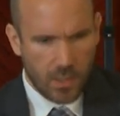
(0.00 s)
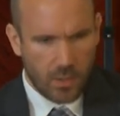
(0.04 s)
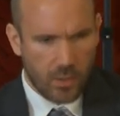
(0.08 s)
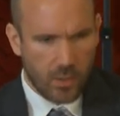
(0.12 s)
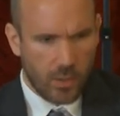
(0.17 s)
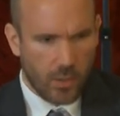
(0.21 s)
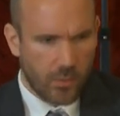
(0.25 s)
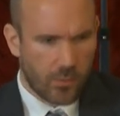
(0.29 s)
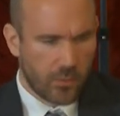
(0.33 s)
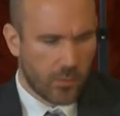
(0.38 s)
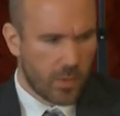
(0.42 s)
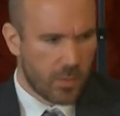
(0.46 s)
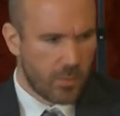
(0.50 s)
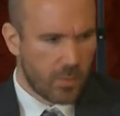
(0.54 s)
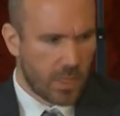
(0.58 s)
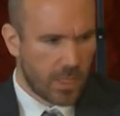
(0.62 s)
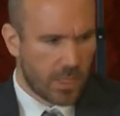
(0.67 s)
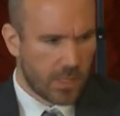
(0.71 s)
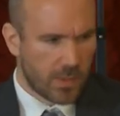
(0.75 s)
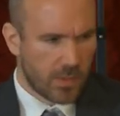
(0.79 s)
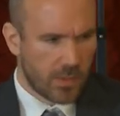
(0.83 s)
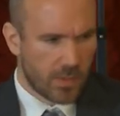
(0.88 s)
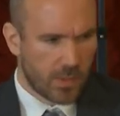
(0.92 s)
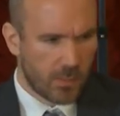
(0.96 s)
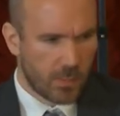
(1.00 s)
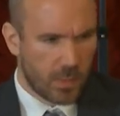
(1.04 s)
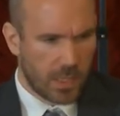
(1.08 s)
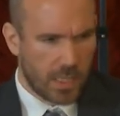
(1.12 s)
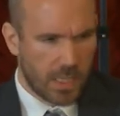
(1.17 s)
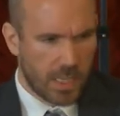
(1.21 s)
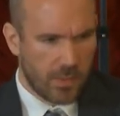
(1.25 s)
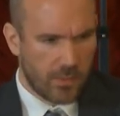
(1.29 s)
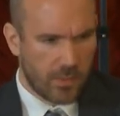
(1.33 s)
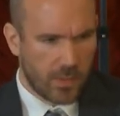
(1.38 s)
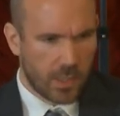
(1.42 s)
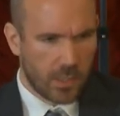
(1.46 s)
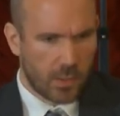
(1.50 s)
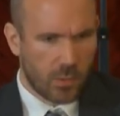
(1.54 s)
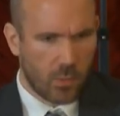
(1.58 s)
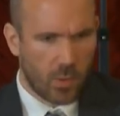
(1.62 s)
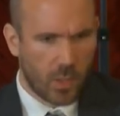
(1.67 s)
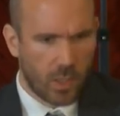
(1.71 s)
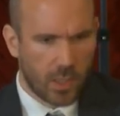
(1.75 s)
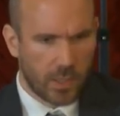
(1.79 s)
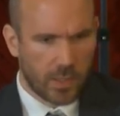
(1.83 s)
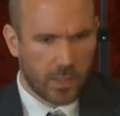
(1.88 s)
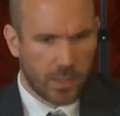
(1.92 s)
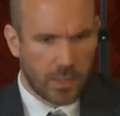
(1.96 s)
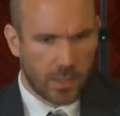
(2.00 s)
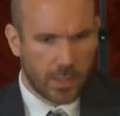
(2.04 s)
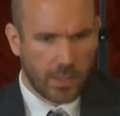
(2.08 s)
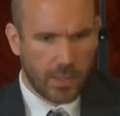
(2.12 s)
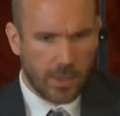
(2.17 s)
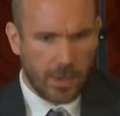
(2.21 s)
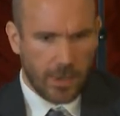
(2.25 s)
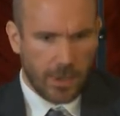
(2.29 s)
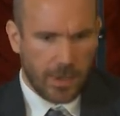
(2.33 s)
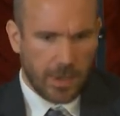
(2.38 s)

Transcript: that Freemasons believe in equality.